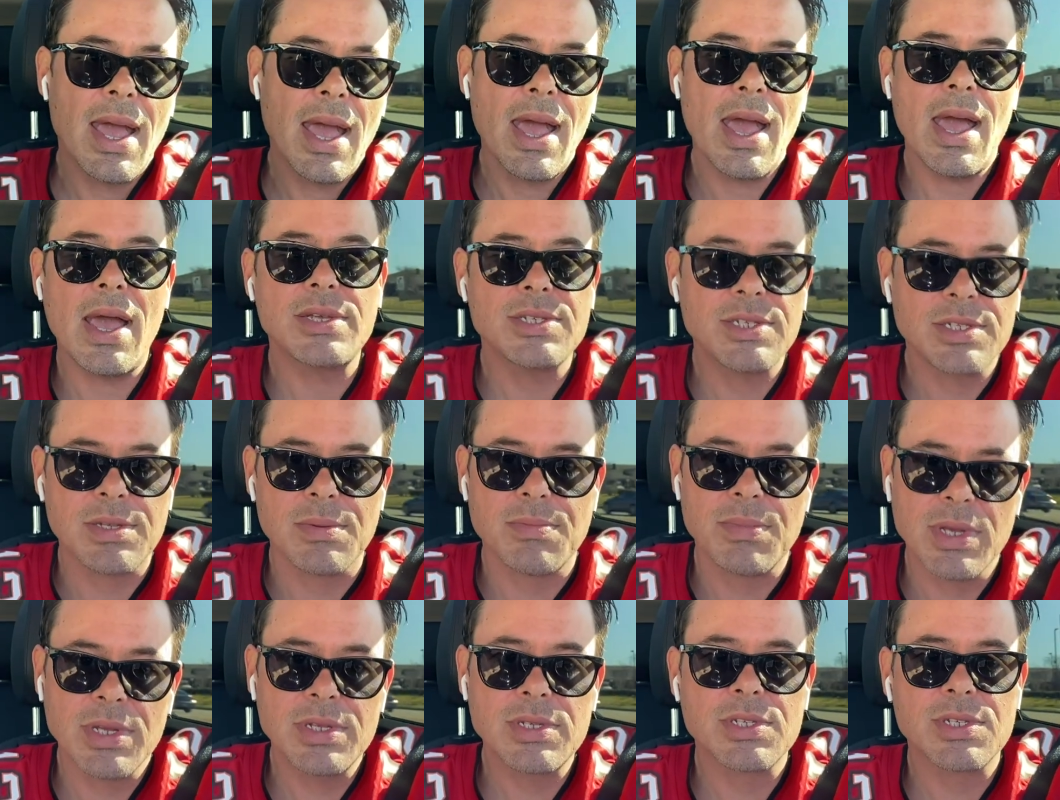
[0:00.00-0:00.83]

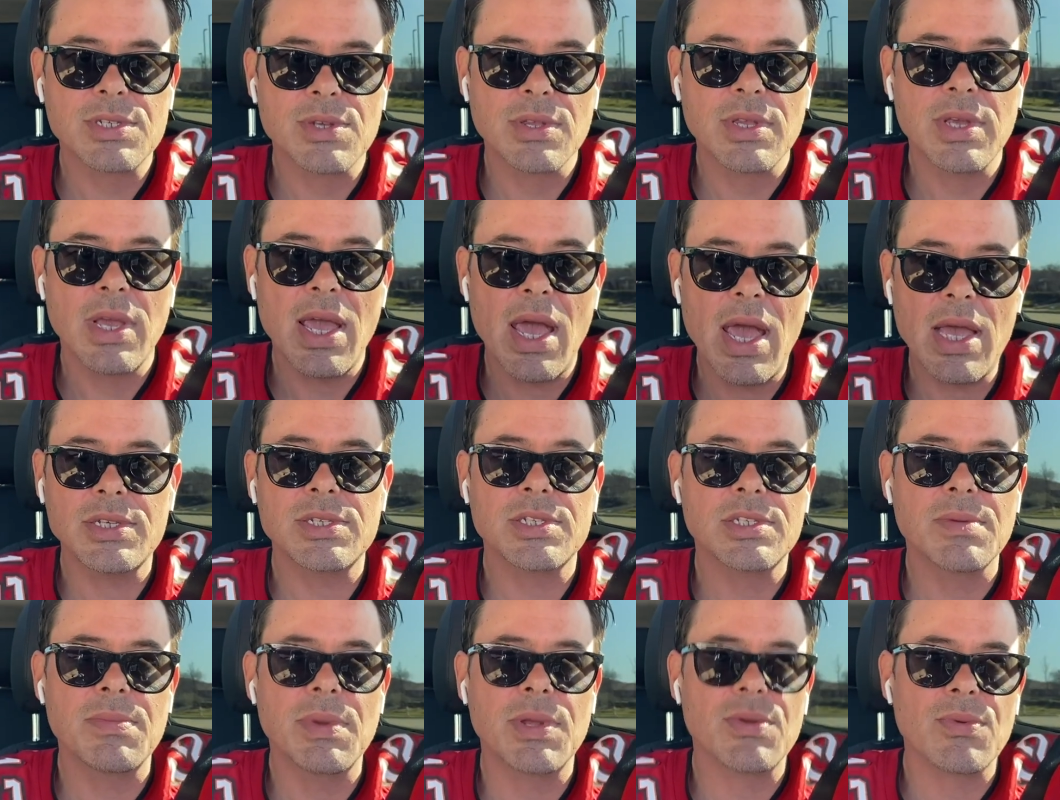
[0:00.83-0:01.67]
estimates, so the
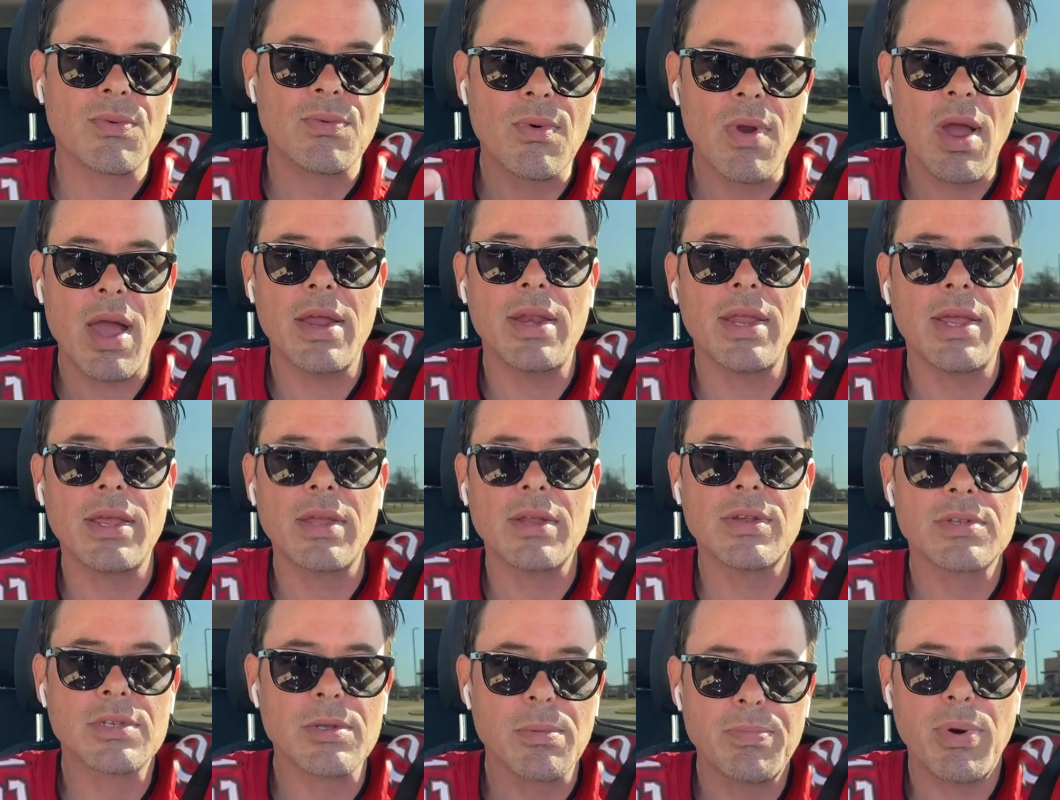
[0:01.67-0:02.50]
estimate
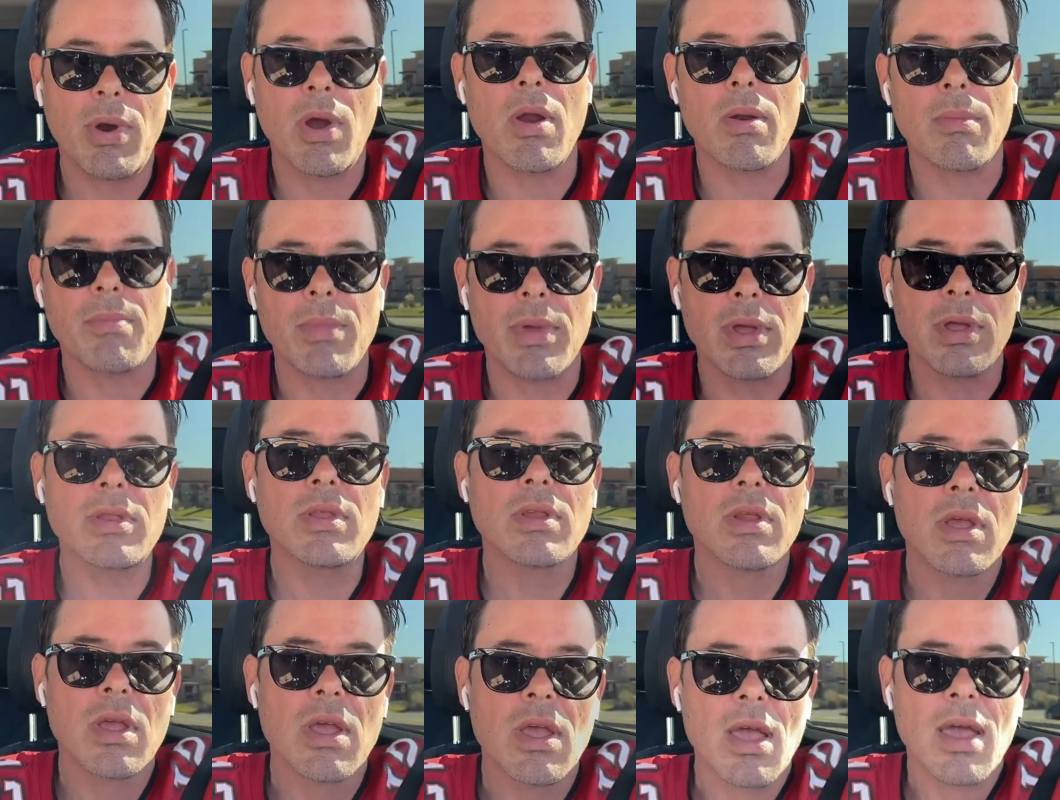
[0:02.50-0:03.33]
writing department,
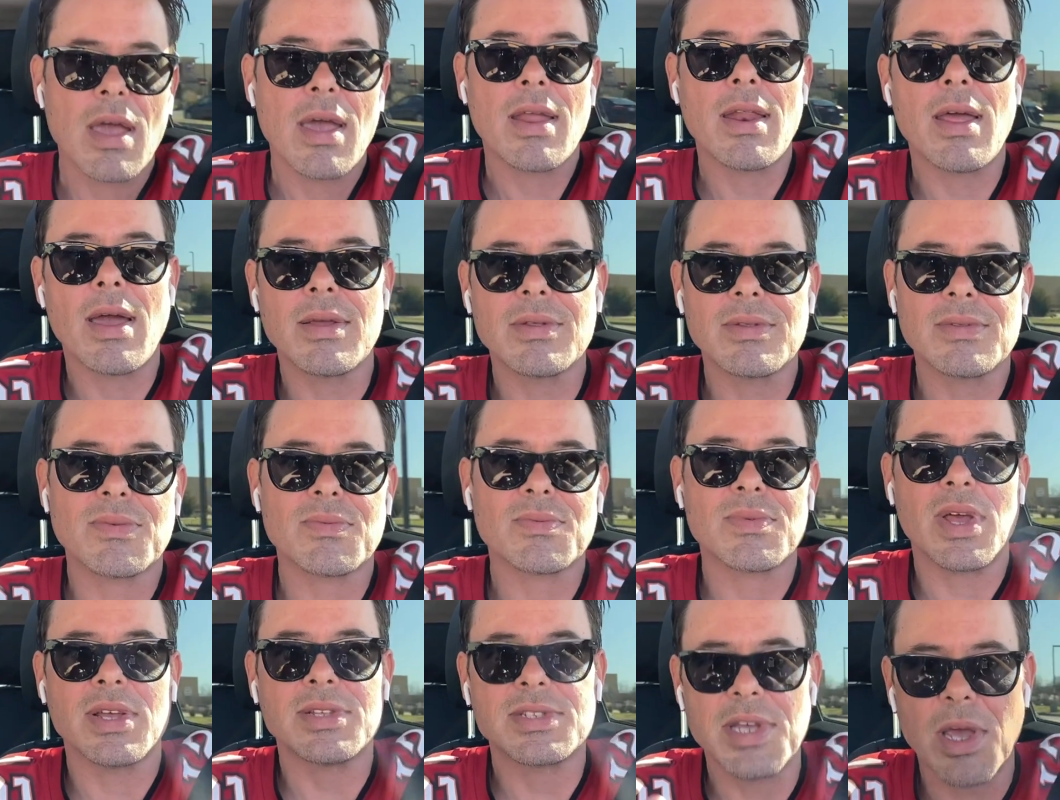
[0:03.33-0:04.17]
and
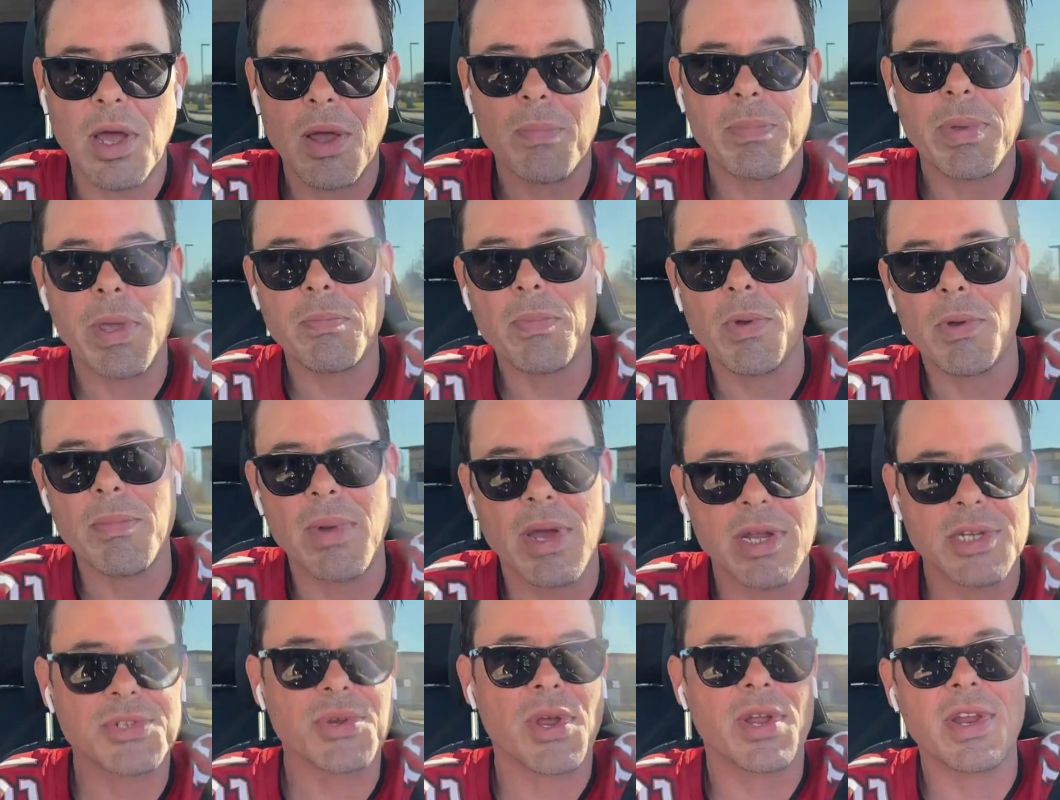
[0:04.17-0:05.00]
I, I tell people in
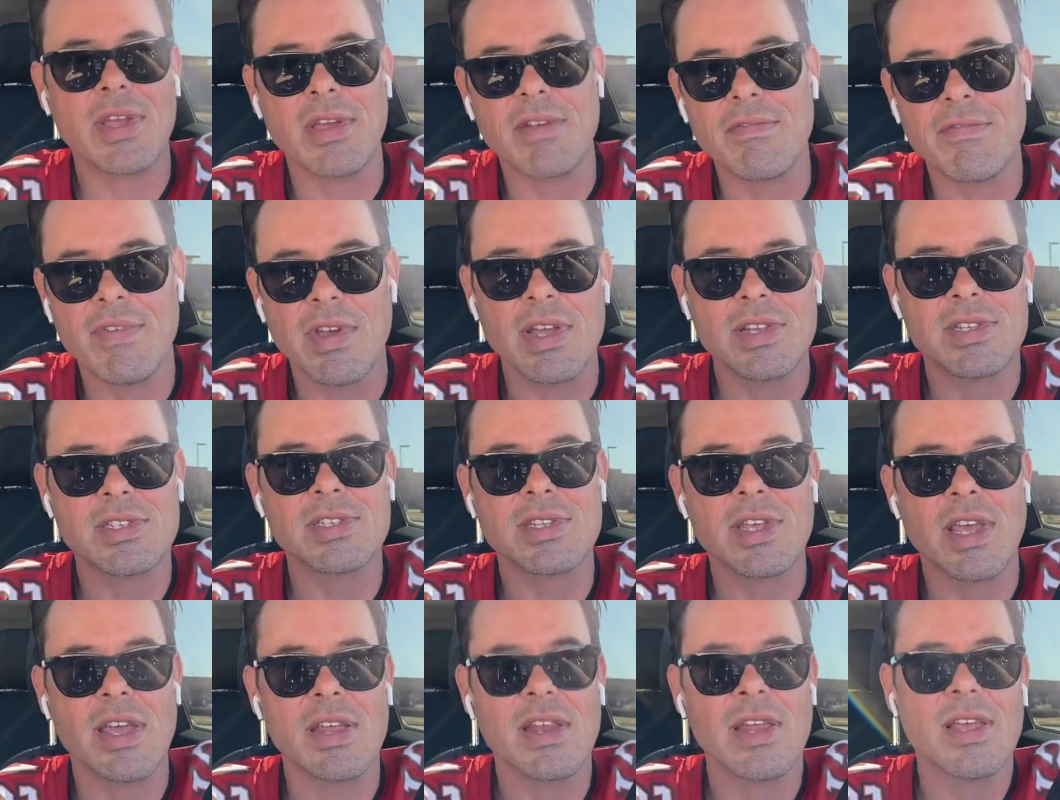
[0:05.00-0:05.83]
my training events
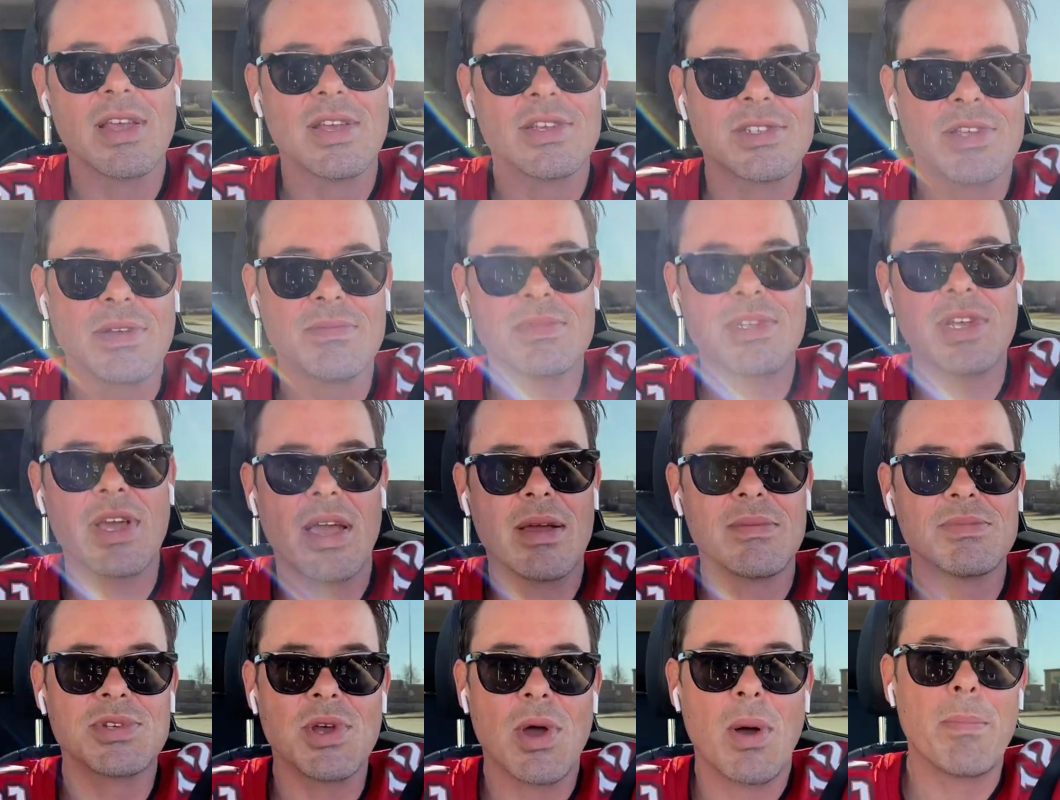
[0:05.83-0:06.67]
that
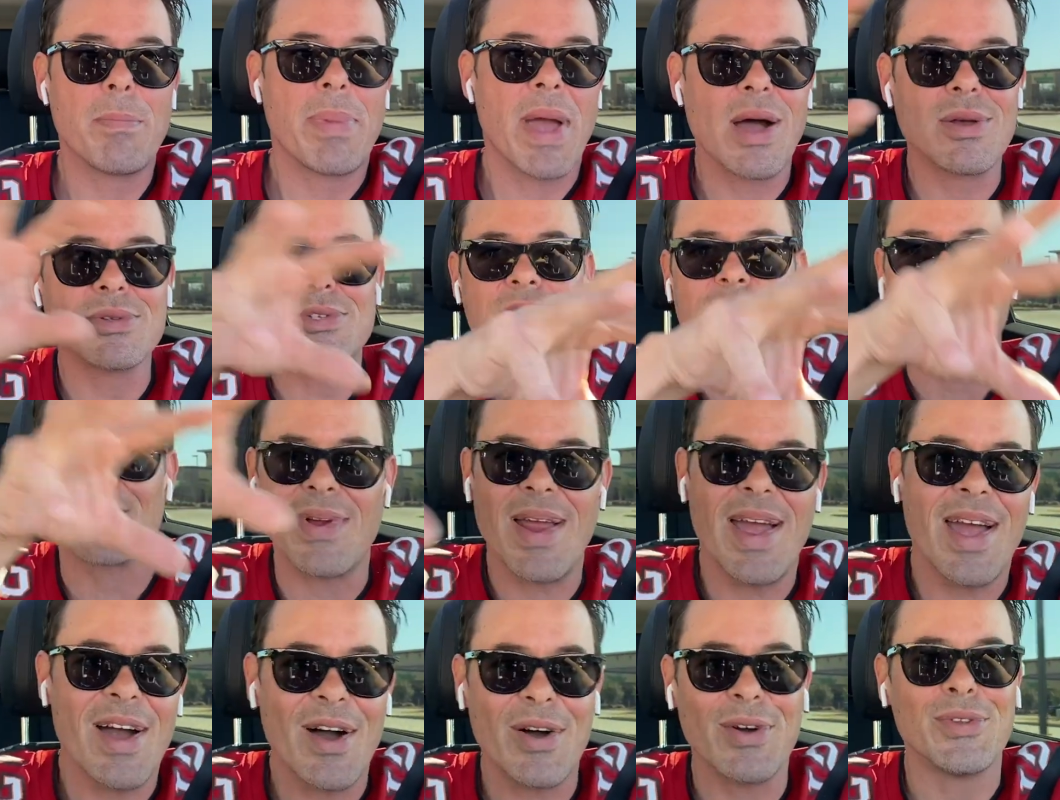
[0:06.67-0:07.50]
sometimes I'll bounce
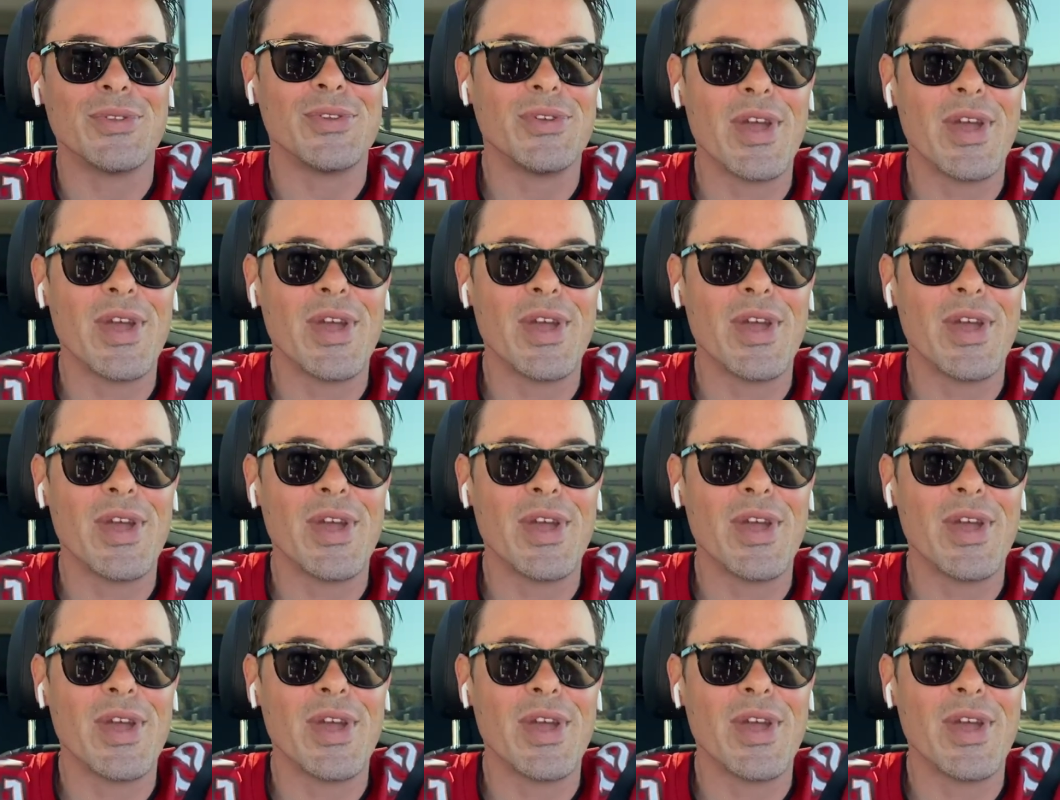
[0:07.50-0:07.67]
around.